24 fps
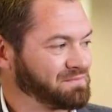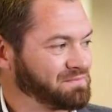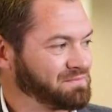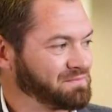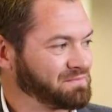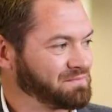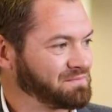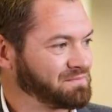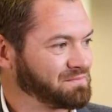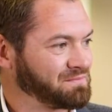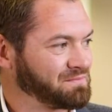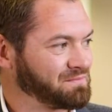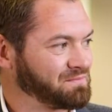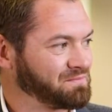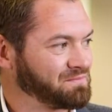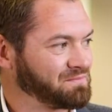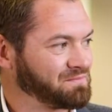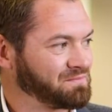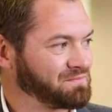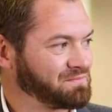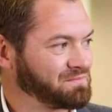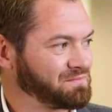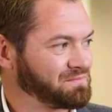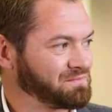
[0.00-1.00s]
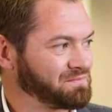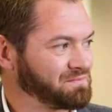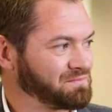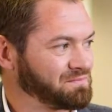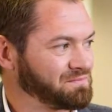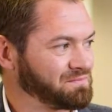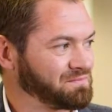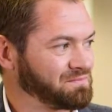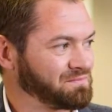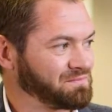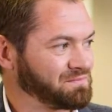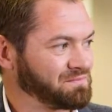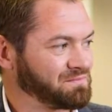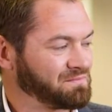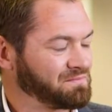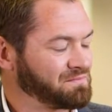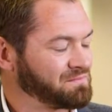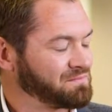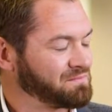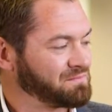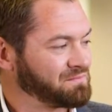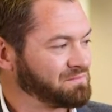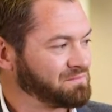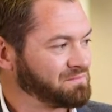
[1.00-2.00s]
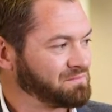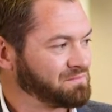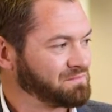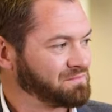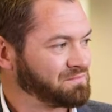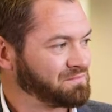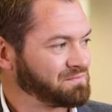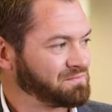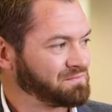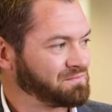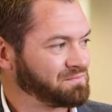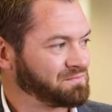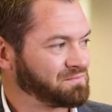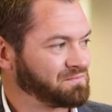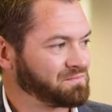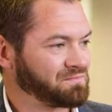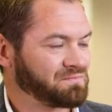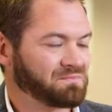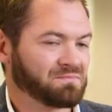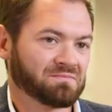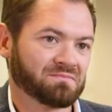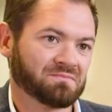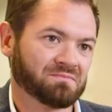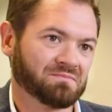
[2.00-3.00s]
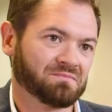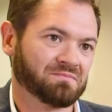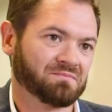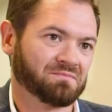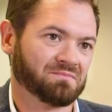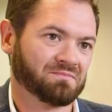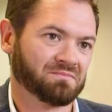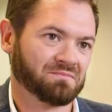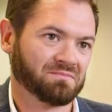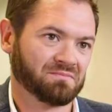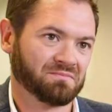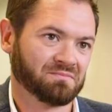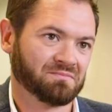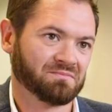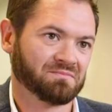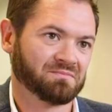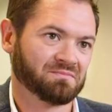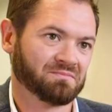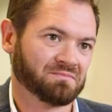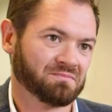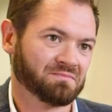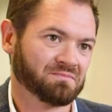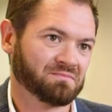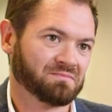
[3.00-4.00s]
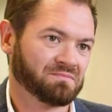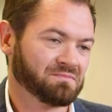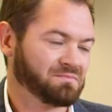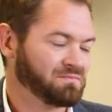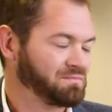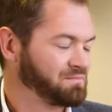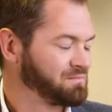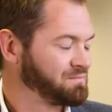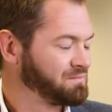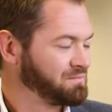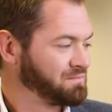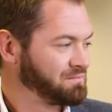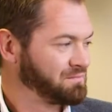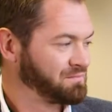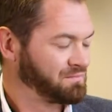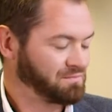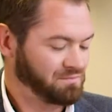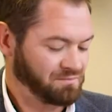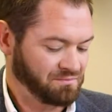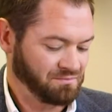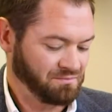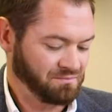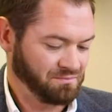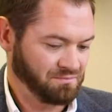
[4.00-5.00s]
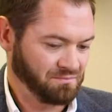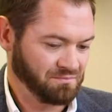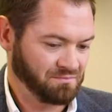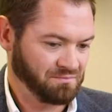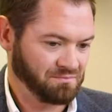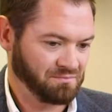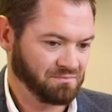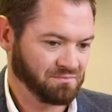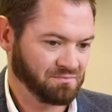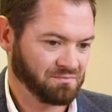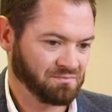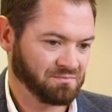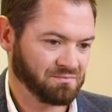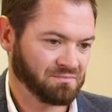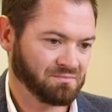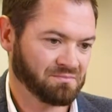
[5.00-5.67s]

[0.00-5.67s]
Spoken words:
This person isn't speaking.